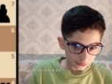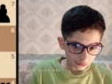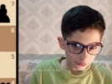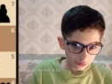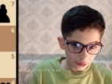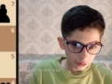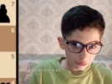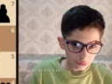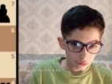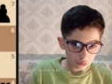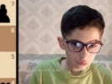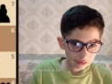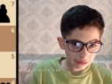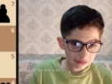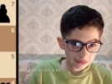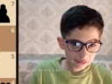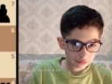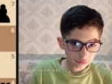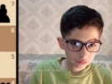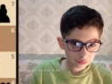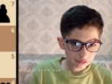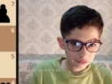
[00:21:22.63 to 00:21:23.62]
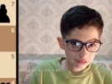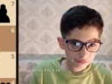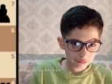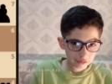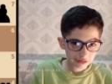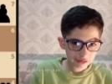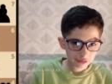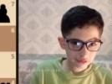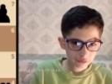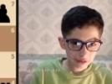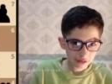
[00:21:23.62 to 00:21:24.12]
what
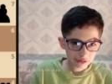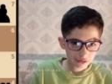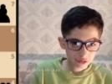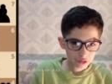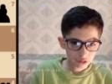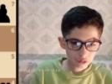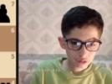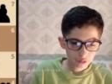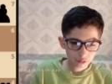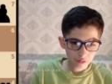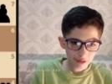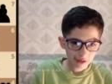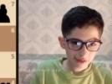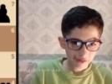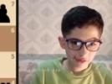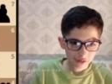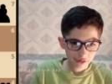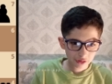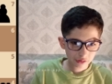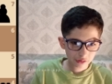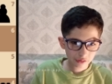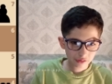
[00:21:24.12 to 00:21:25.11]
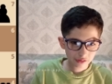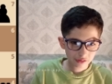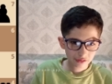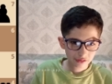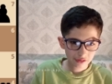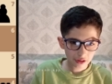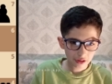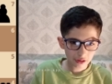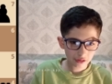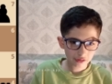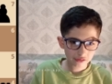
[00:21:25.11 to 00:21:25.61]
did White do? White used
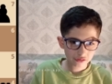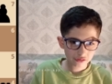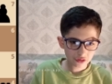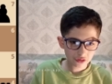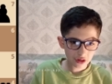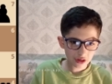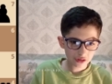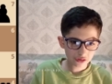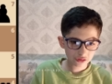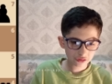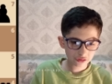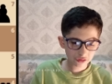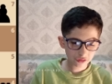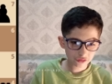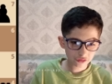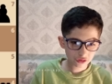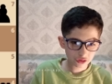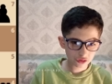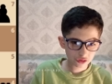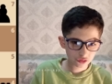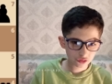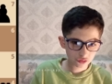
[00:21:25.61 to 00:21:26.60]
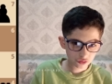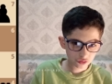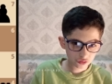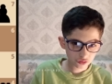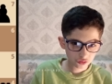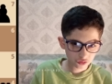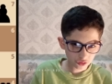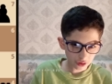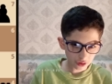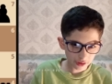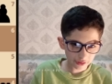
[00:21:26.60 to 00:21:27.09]
the strategy of just
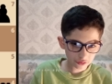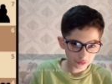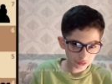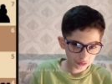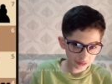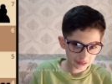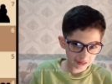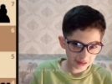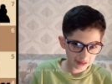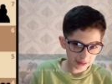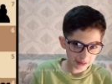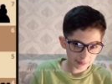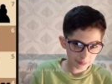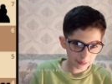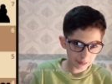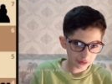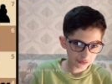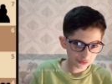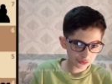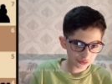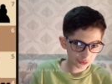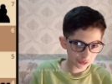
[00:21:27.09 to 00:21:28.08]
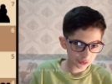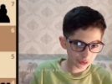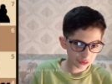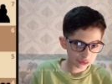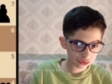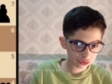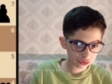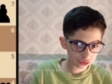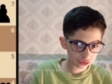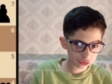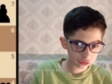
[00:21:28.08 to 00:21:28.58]
trying to take pawns, so he
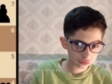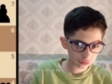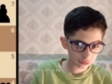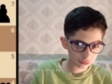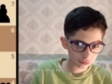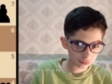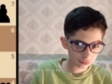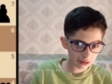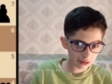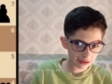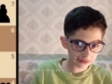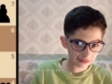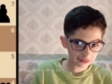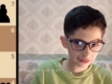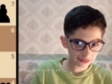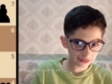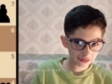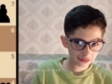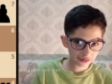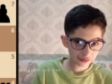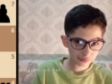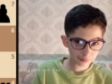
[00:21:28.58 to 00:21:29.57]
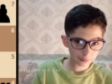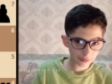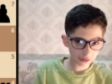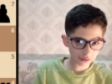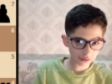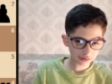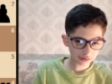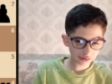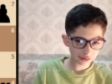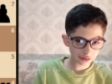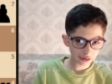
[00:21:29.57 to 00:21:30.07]
threatened this
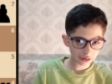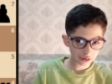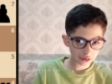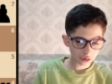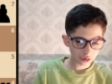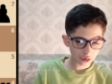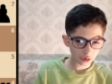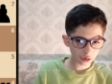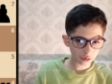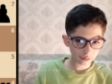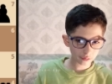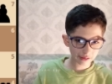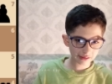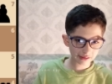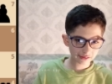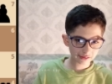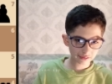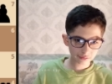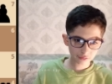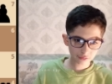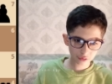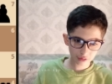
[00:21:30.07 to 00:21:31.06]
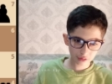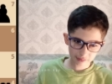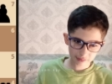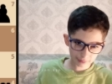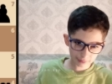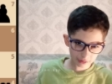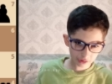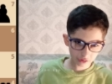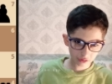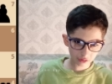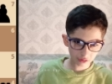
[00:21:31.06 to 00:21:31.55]
pawn. Always do as
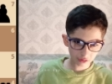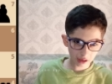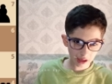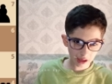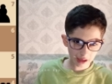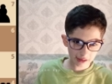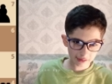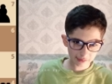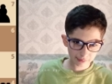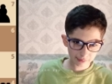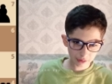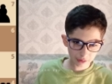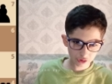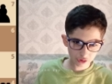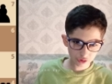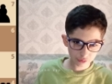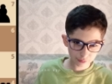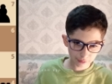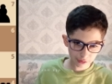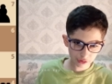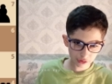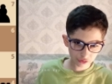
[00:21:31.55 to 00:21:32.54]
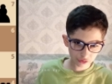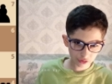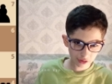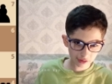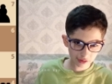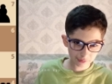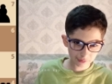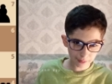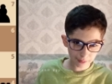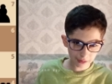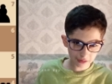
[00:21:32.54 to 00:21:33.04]
much pressure
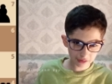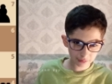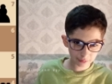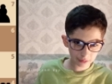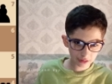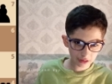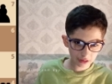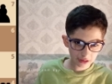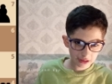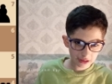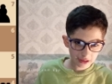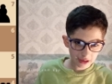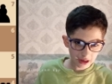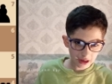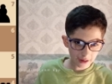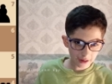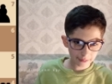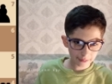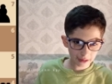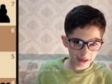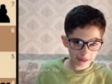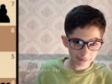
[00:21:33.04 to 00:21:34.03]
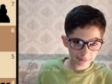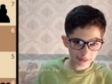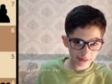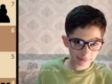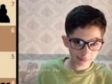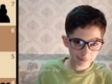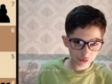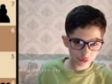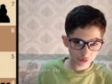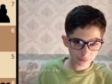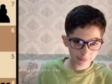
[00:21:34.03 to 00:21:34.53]
as possible, and black played
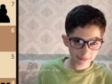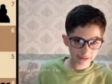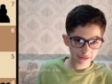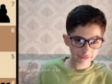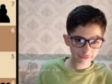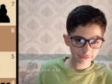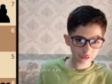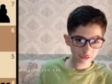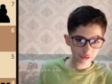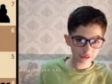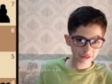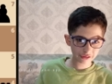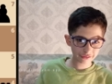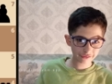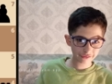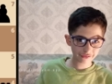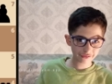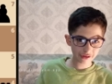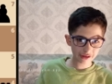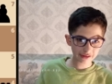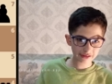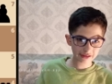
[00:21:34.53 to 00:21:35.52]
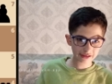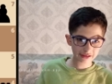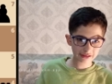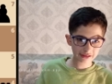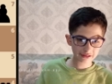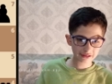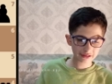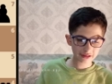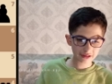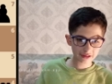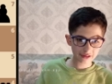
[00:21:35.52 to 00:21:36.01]
bishop d4,
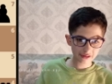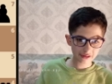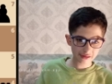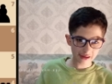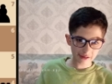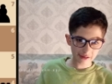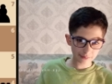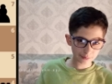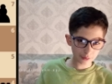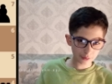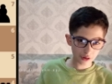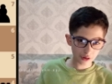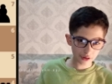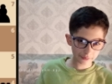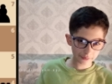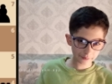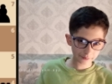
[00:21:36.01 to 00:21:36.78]
defending that pawn.